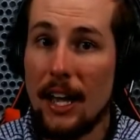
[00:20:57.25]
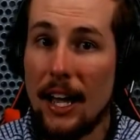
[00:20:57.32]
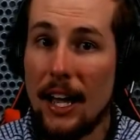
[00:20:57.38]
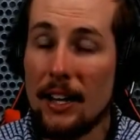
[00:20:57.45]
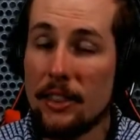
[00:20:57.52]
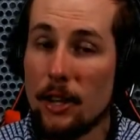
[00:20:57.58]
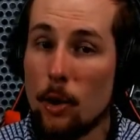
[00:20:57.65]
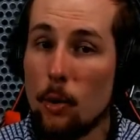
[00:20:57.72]

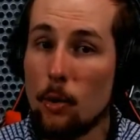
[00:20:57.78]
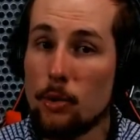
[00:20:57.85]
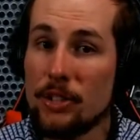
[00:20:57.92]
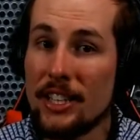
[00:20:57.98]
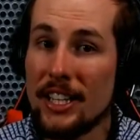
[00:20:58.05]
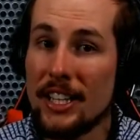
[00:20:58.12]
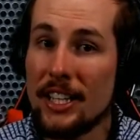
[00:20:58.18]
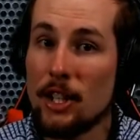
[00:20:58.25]
and those
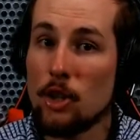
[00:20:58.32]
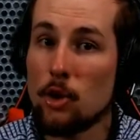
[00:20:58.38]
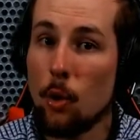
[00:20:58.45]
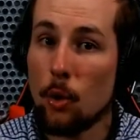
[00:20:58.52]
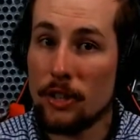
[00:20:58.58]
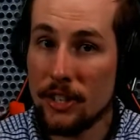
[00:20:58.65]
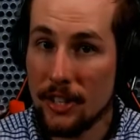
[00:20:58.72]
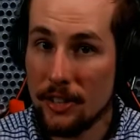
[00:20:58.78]
that
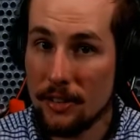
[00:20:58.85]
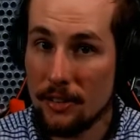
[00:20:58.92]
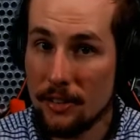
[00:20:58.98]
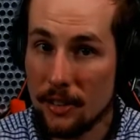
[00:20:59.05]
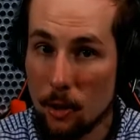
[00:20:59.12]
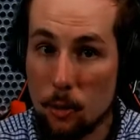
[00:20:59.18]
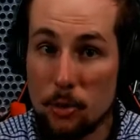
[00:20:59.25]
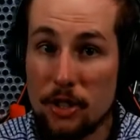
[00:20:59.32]
endorse it
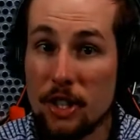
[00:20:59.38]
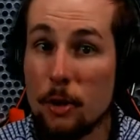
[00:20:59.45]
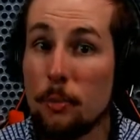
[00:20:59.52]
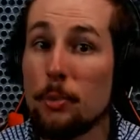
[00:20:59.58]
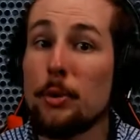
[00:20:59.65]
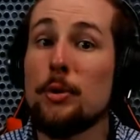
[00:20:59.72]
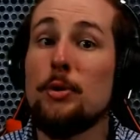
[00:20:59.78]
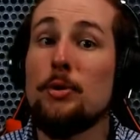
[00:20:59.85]
those that
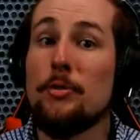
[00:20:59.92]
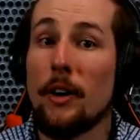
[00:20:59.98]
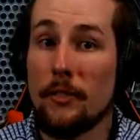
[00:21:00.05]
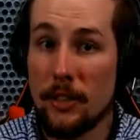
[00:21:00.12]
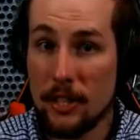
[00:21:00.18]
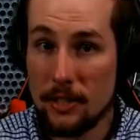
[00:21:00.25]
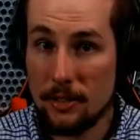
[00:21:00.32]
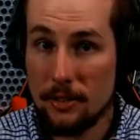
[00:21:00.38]
approve of
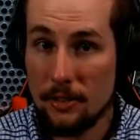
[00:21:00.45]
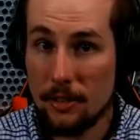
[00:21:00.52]
it